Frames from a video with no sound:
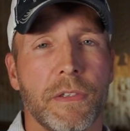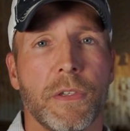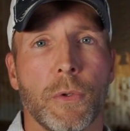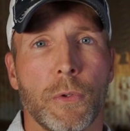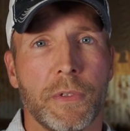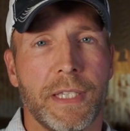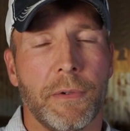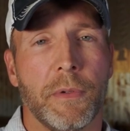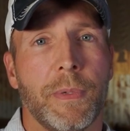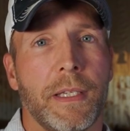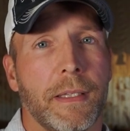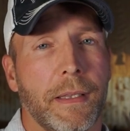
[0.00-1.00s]
solds, that
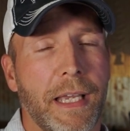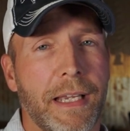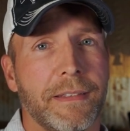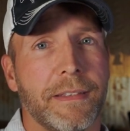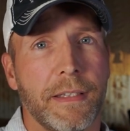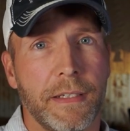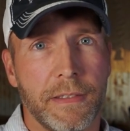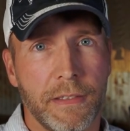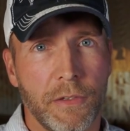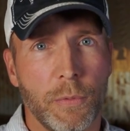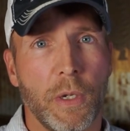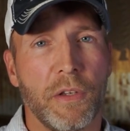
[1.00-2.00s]
would be in the last 6
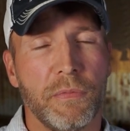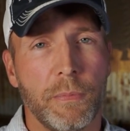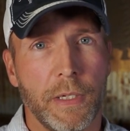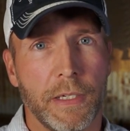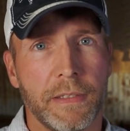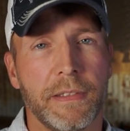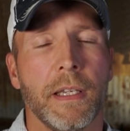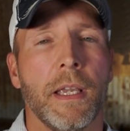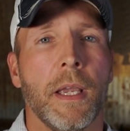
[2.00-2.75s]
to 12 months,